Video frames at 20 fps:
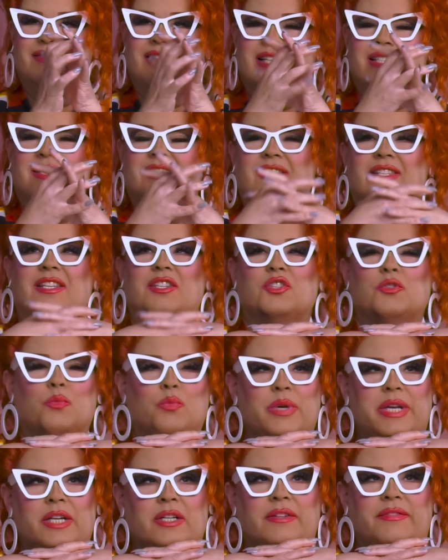That's just such a
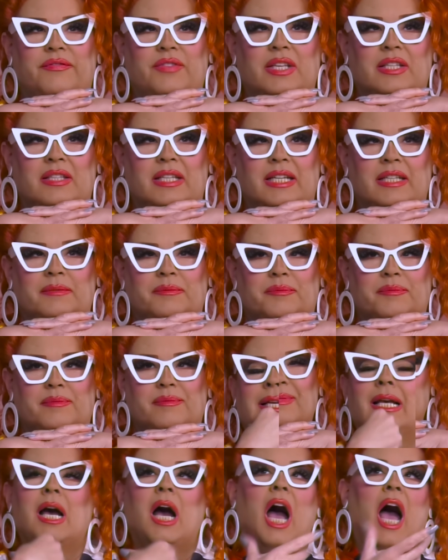weird feeling.
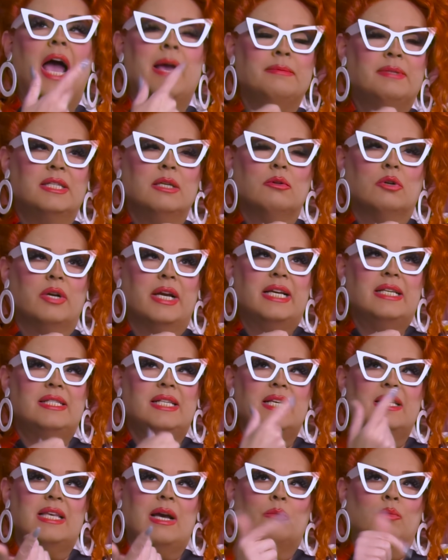I'm so
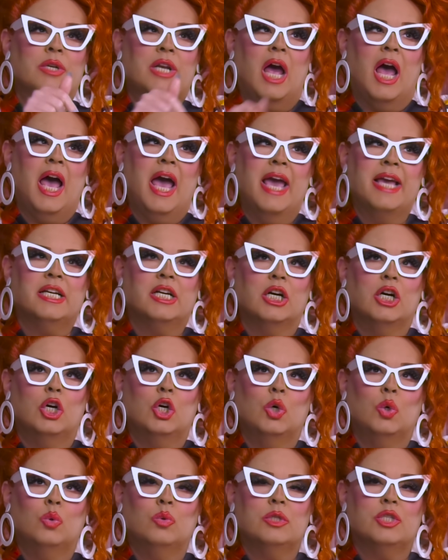crazy that when I
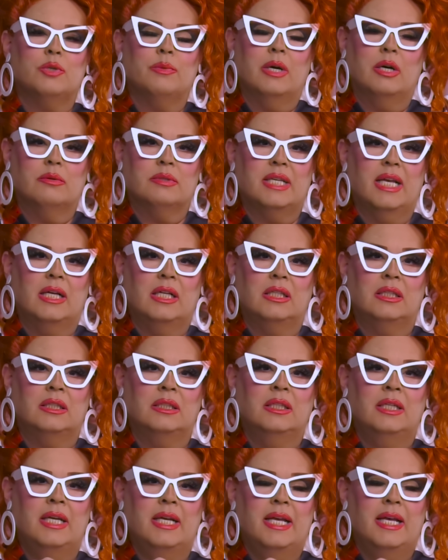go to a
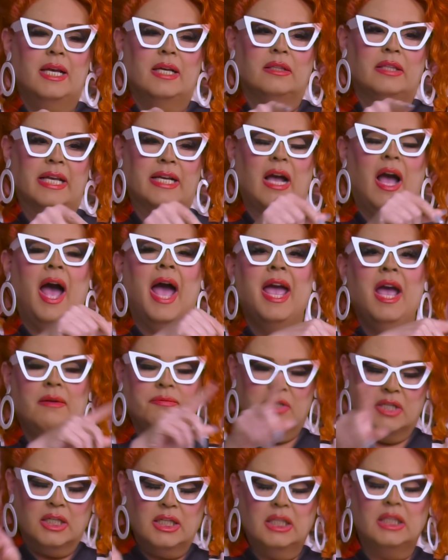hotel, like I have
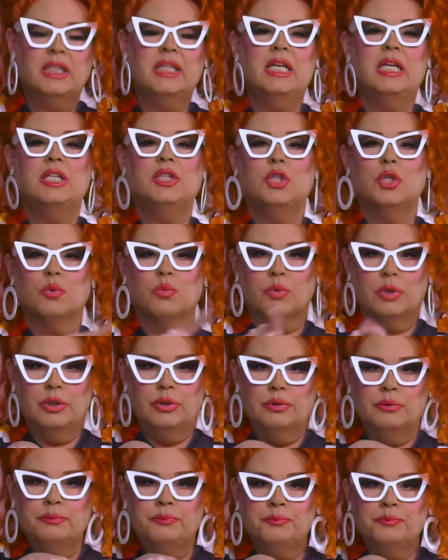to clean the
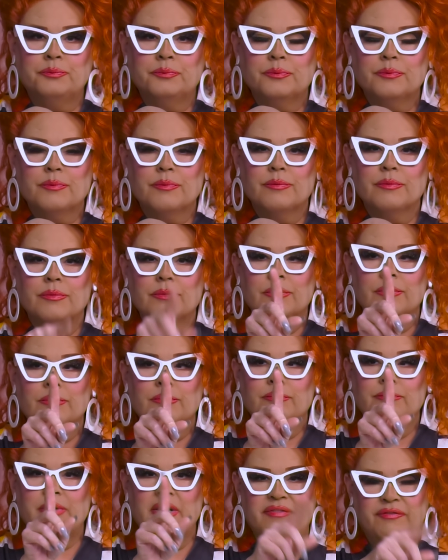room
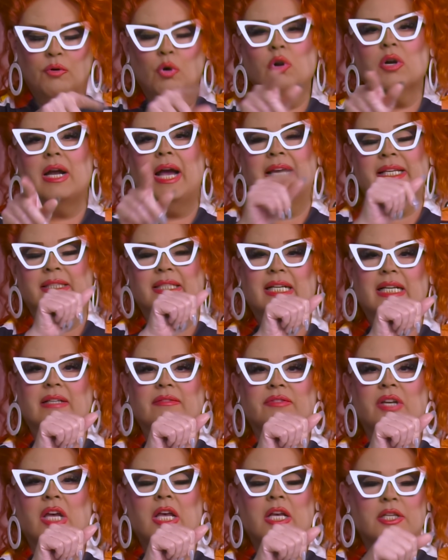before I
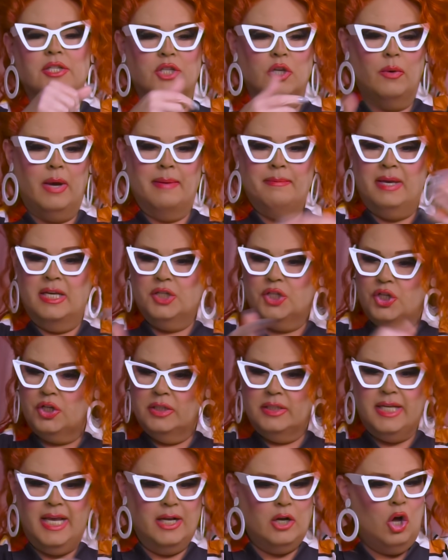leave. So I make sure
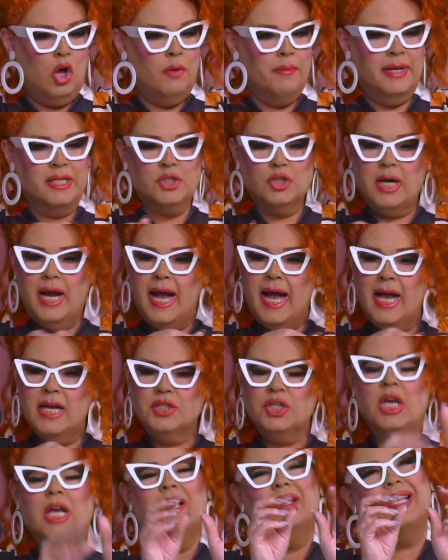and take all my
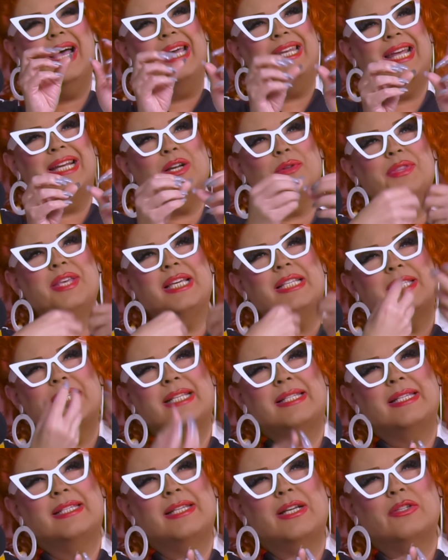trash. And I don't think it's
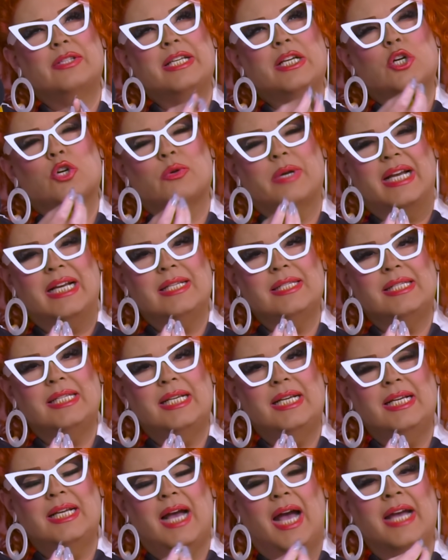necessarily crazy.